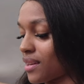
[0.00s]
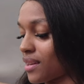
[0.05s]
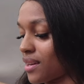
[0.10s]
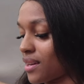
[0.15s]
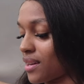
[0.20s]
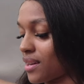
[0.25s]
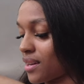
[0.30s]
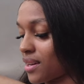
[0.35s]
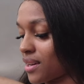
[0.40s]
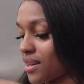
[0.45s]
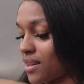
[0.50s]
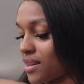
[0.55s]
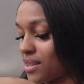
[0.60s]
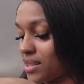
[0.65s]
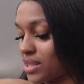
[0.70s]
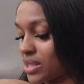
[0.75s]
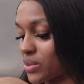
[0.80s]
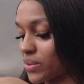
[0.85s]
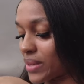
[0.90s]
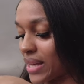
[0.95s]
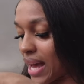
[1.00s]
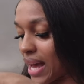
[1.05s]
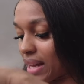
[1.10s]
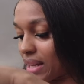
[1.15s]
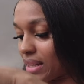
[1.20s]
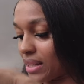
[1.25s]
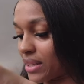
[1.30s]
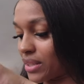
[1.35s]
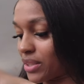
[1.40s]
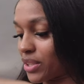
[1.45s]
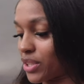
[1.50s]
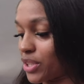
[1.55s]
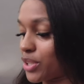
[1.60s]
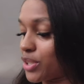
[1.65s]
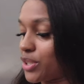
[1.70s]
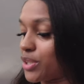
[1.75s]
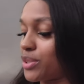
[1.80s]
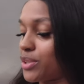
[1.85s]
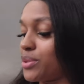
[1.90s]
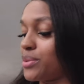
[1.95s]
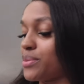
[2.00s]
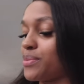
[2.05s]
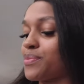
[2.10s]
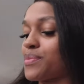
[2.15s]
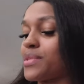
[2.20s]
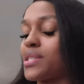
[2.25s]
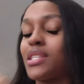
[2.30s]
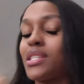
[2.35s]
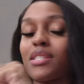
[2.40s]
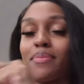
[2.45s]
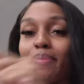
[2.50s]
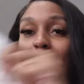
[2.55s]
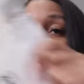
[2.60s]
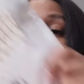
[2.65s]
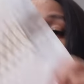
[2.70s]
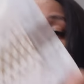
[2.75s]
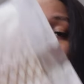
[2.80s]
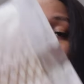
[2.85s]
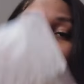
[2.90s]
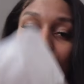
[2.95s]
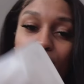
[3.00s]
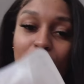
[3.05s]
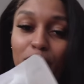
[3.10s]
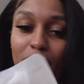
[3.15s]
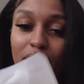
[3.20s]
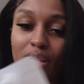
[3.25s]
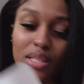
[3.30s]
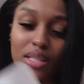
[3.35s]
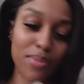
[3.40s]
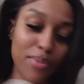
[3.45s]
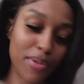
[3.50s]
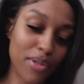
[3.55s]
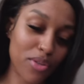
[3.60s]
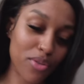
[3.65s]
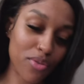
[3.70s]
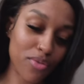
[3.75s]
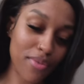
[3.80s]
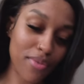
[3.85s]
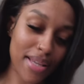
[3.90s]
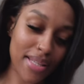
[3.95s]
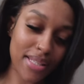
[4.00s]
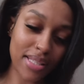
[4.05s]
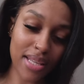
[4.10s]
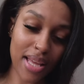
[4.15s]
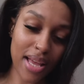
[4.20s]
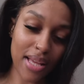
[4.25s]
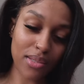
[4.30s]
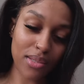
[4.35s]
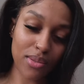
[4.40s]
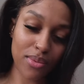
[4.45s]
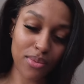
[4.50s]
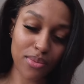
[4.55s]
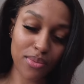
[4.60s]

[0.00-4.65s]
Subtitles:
because we gotta, you know, spice it up, sprinkle sprinkle, razzle dazzle,